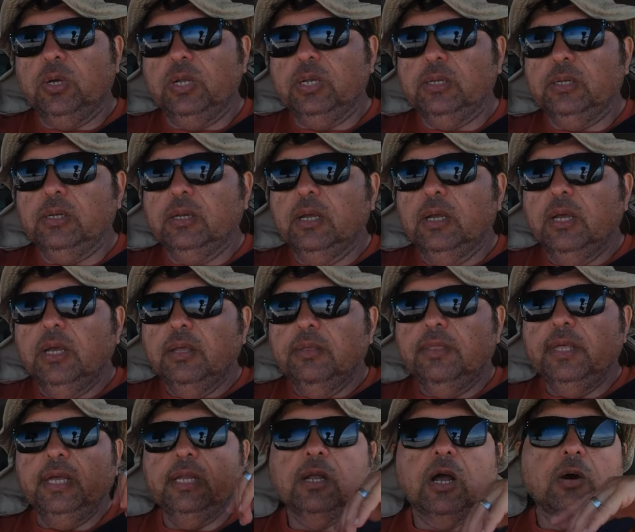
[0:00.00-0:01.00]
and
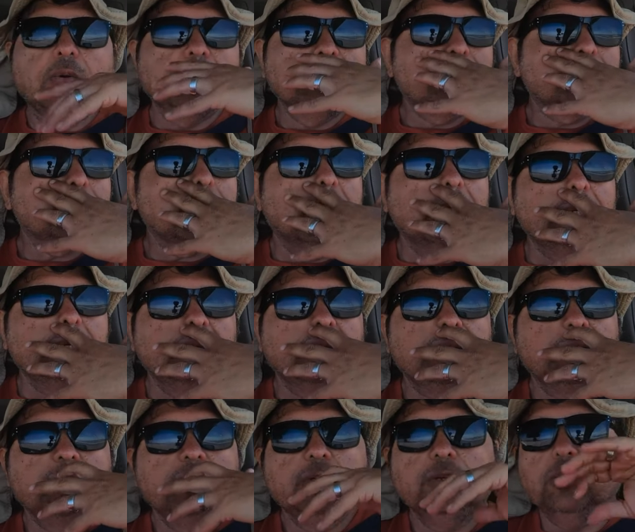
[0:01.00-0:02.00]
then always trying
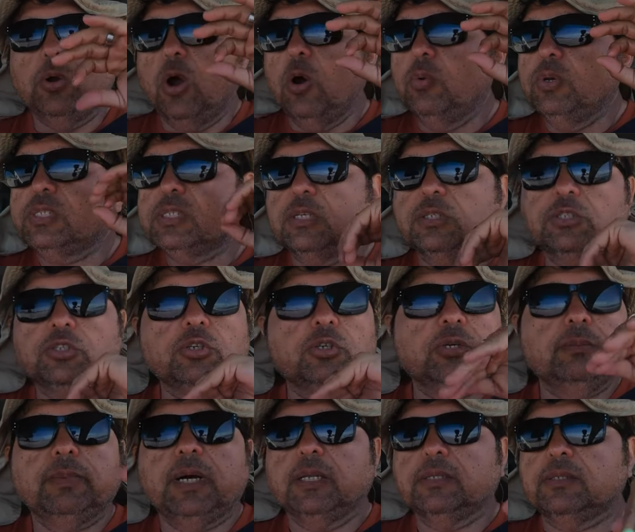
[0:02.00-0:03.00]
to, you're always concerned
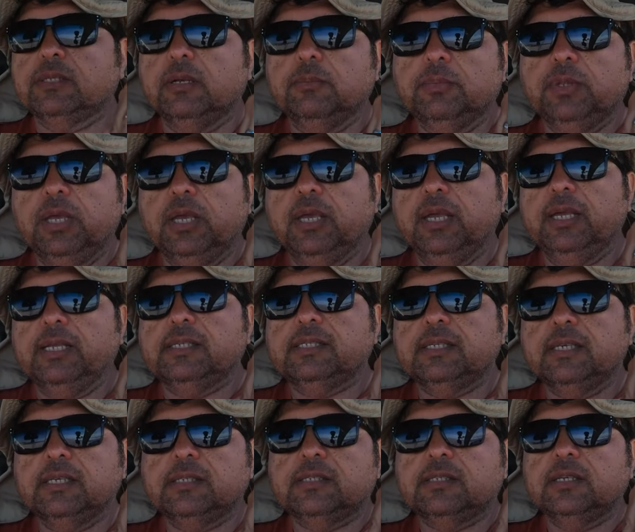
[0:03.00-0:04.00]
about something.
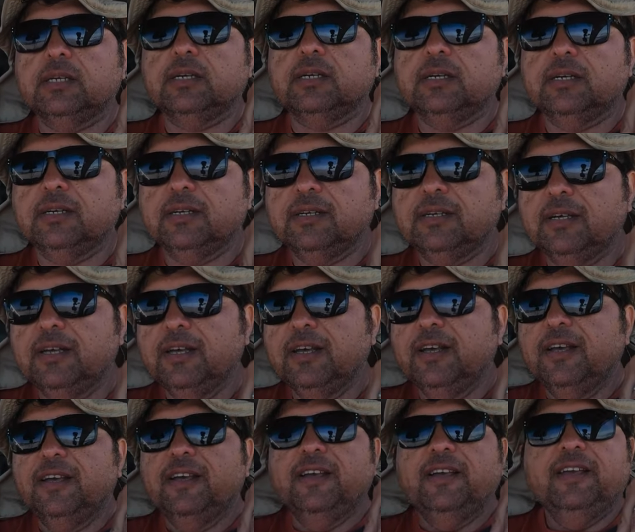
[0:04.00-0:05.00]
It's
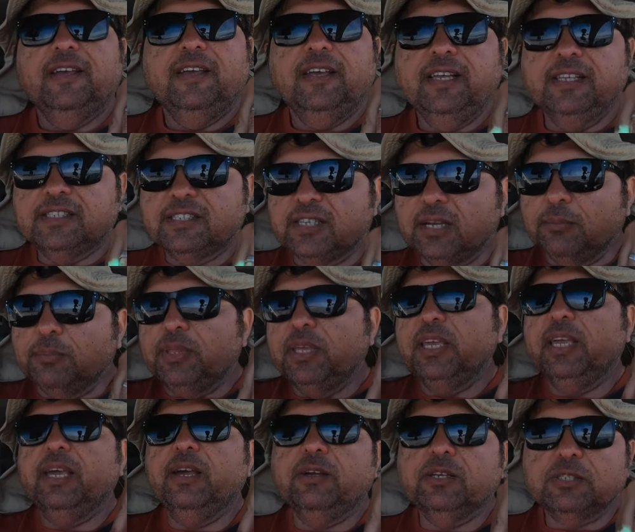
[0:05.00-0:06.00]

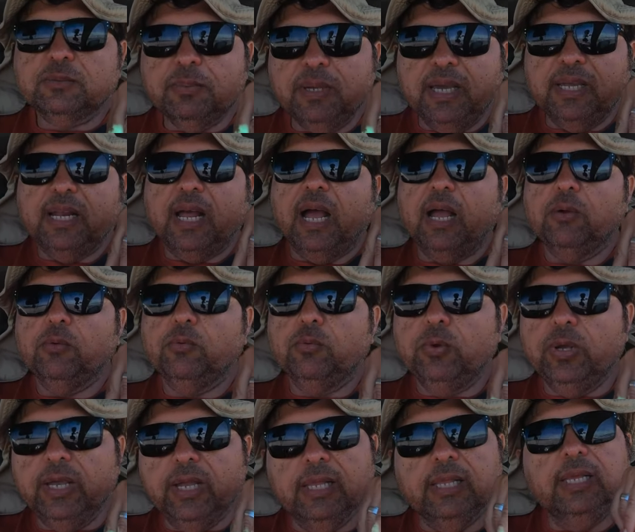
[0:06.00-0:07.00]
something else, man. I
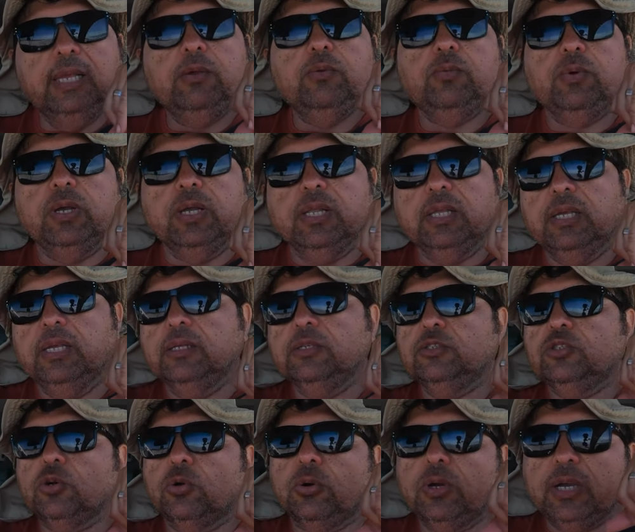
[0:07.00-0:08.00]
really, really
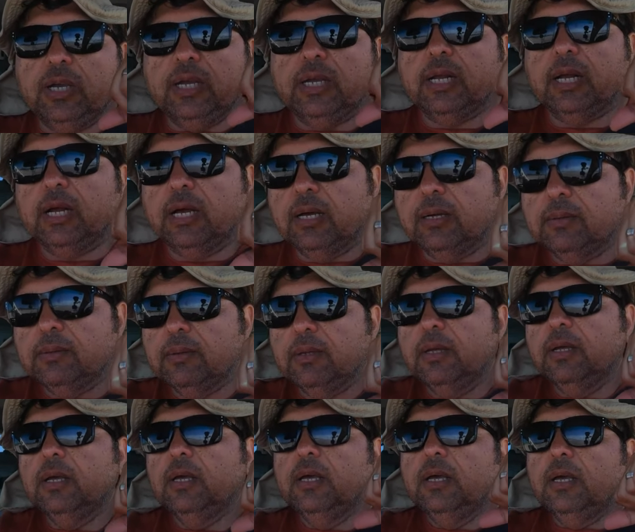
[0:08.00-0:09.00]
enjoy it.
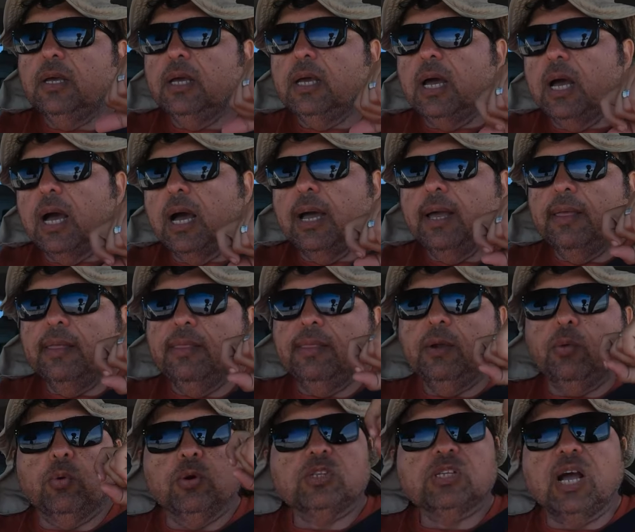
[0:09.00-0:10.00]

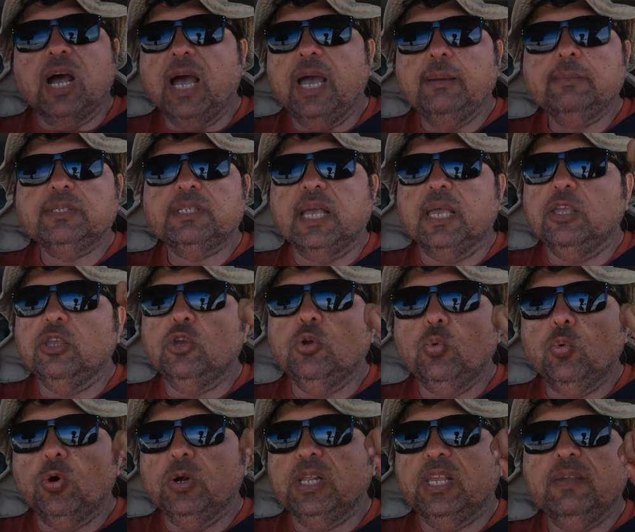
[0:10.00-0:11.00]
There were times that you
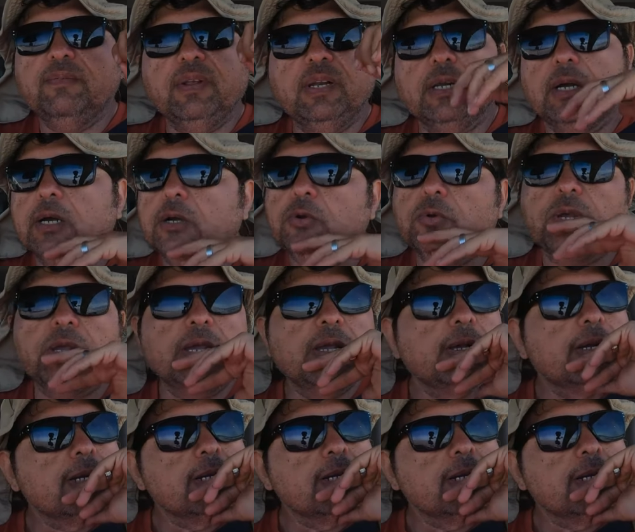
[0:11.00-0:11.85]
weren't even hungry.